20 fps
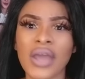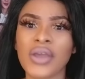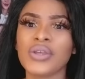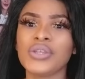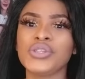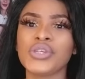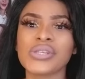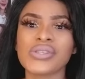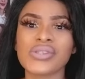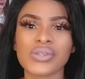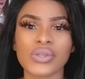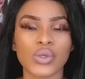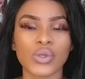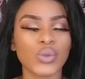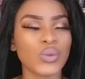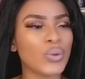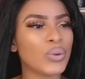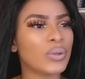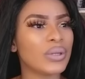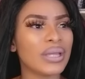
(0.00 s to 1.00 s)

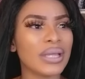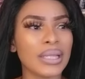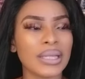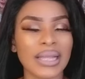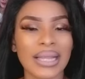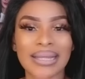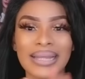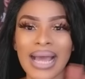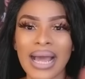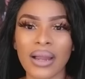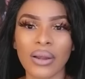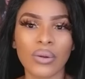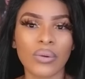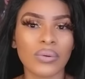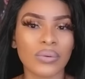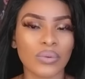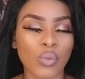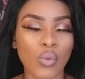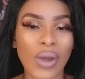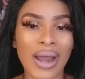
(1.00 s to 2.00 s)

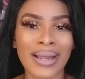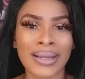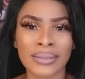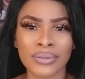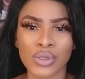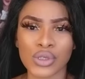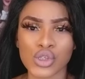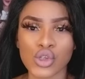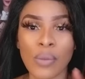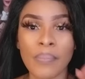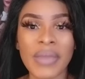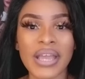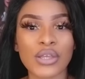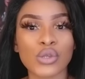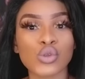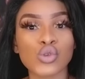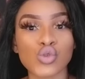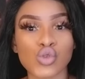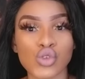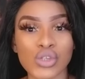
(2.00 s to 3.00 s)
That one does not make
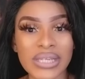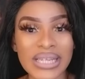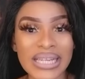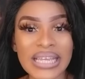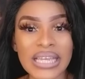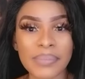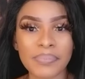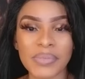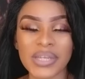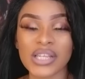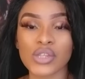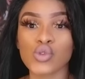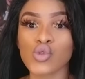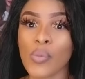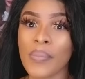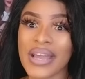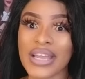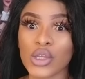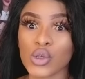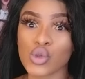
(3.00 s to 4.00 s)
you to sleep. It will
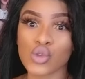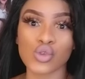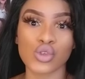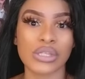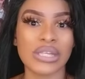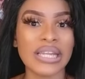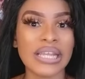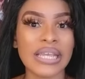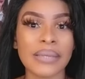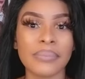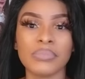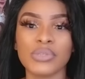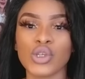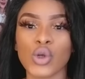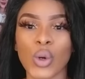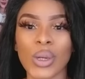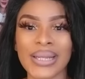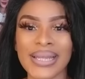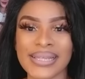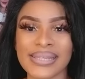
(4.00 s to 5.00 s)
make you to sleep.
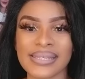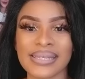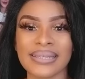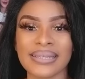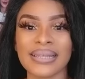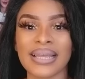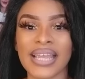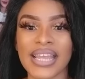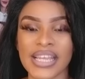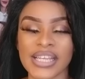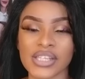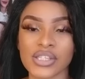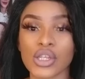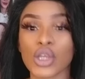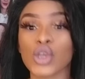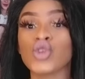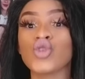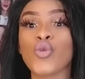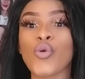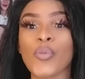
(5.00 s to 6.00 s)
The whole thing is
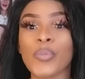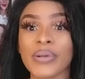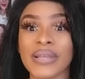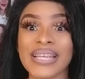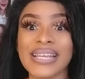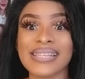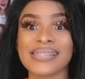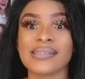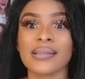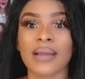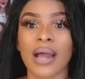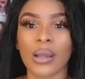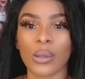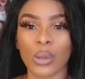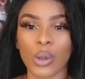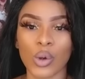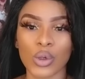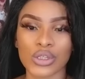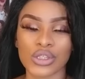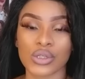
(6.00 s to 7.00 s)
you will be eating a
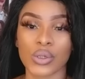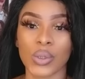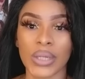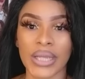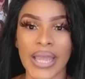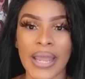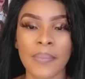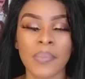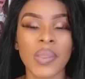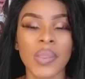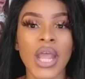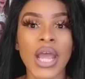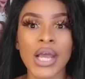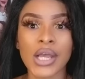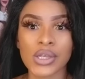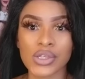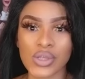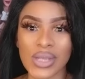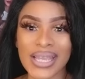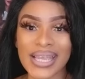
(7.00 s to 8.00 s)
lot. Okay,
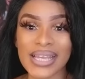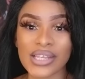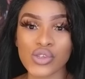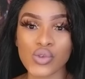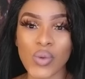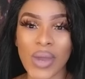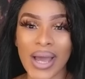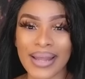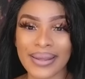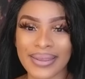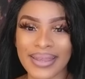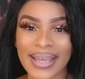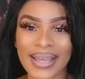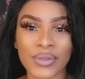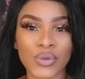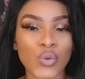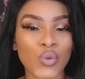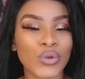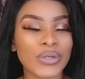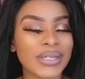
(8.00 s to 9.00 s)
so in case you are there,
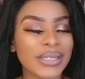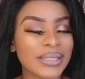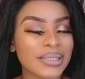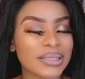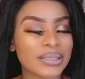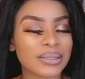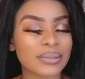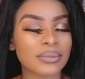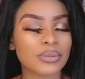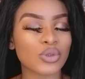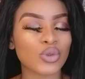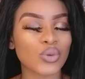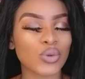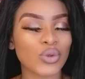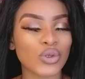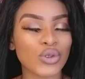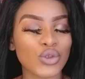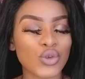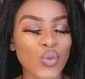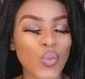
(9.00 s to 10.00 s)

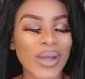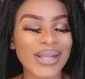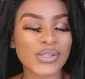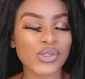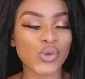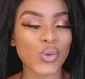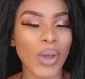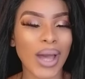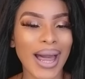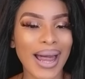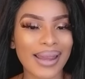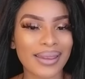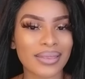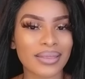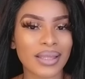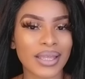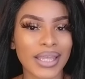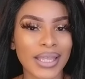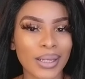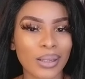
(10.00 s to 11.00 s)
you want to
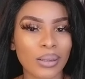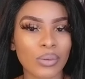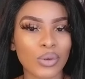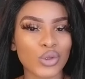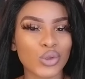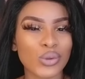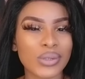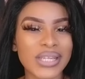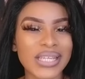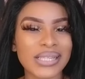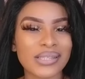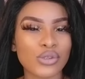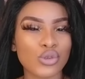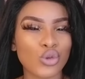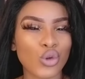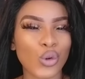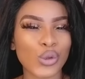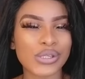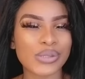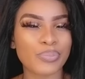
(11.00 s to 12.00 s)
have kilo, you need
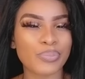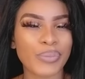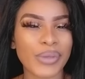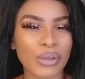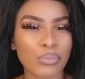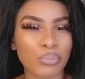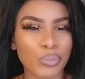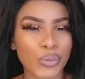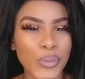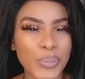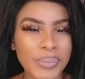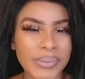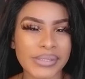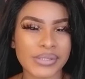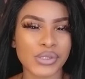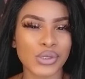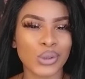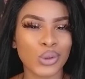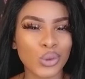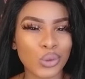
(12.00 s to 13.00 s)
those big
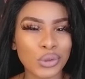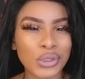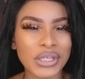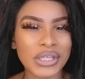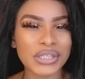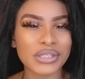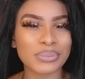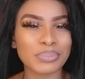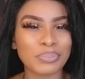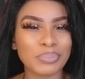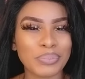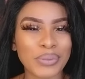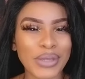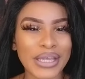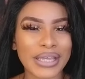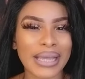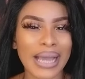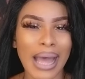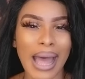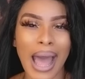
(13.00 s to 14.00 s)
boobies, you need
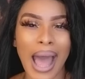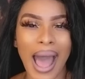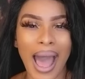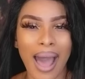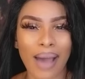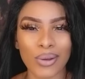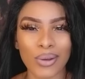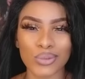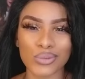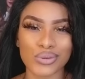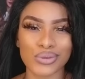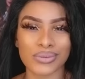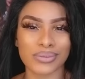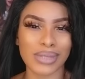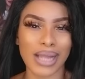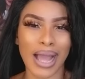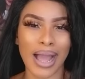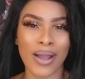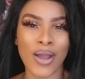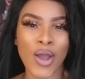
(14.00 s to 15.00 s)
big abs,
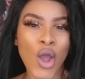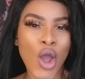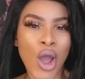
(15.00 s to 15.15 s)
like.